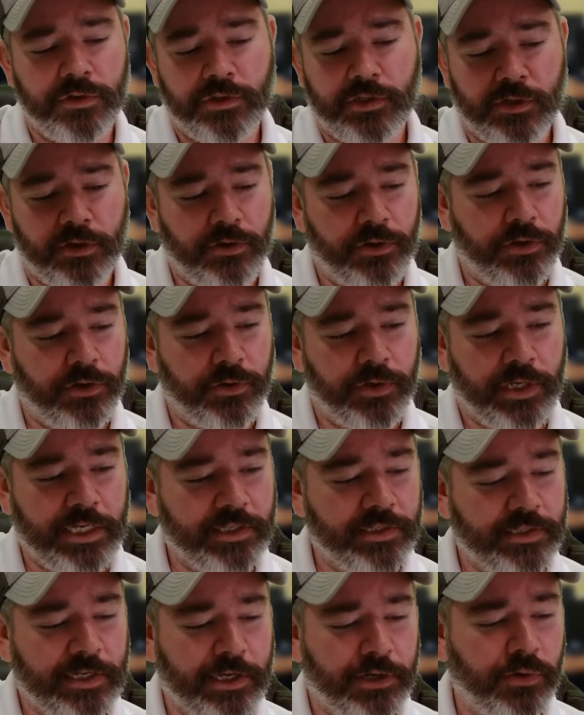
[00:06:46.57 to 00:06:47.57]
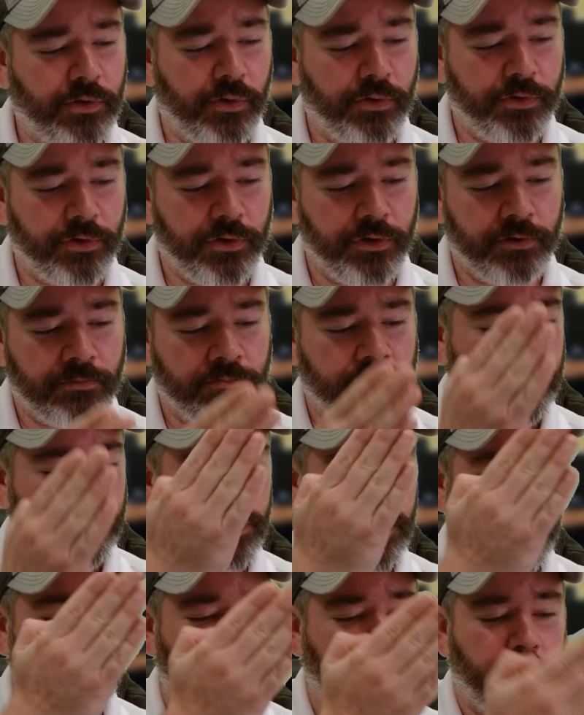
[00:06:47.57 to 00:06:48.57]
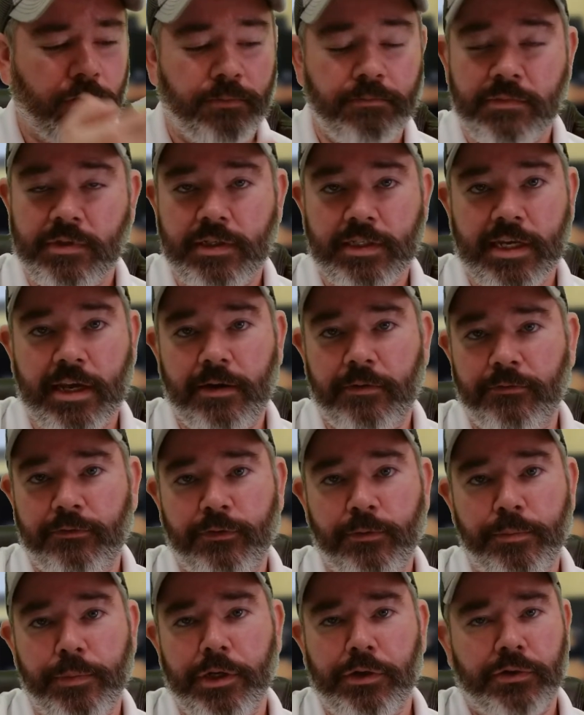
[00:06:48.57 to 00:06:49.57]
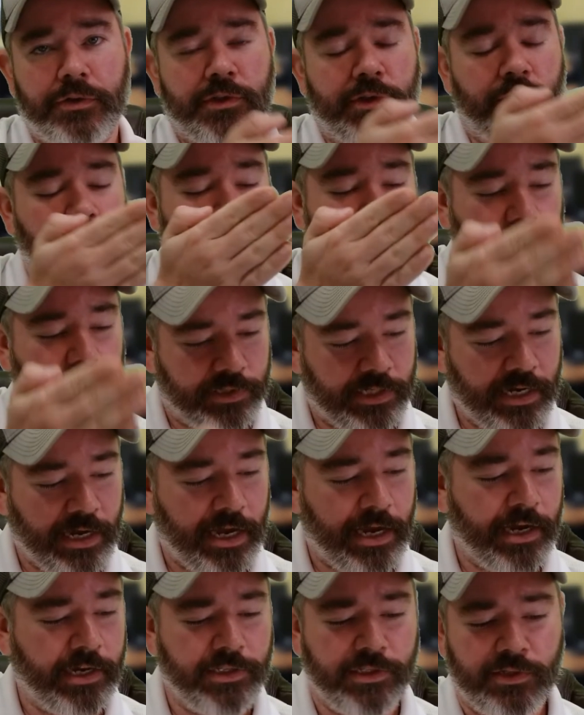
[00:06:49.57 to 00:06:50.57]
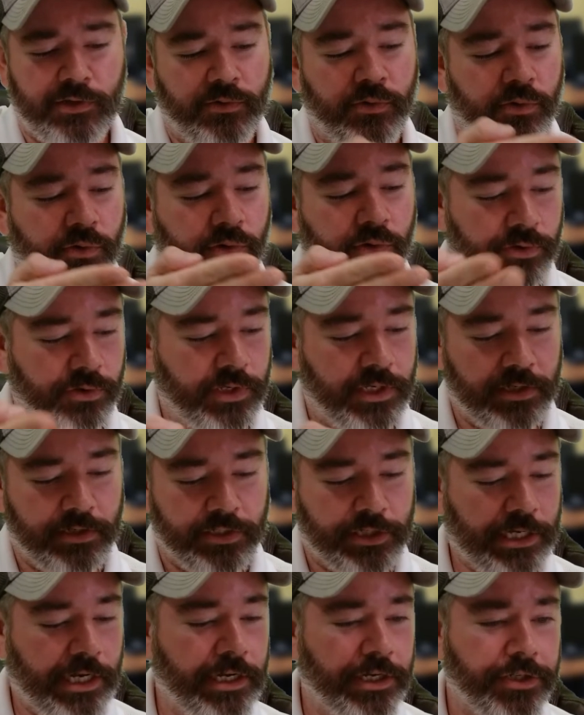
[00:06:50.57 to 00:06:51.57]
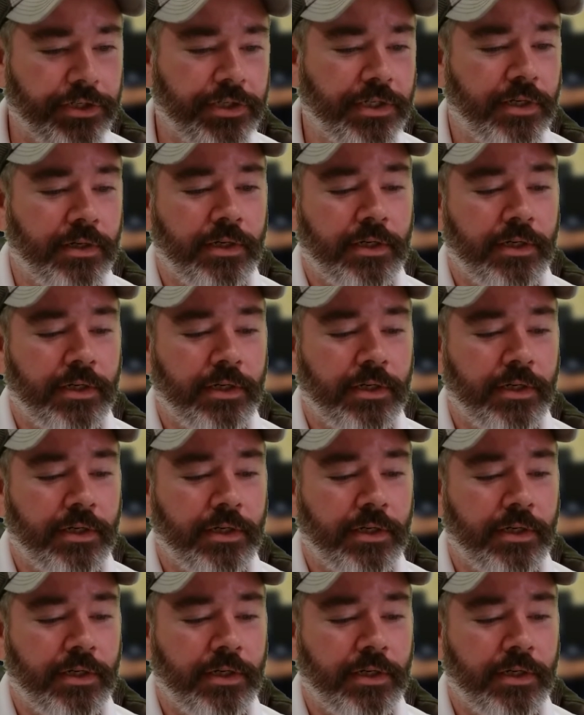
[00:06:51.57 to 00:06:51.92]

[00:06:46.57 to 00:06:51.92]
So, kids get older, you set them from middle school to high school. You can change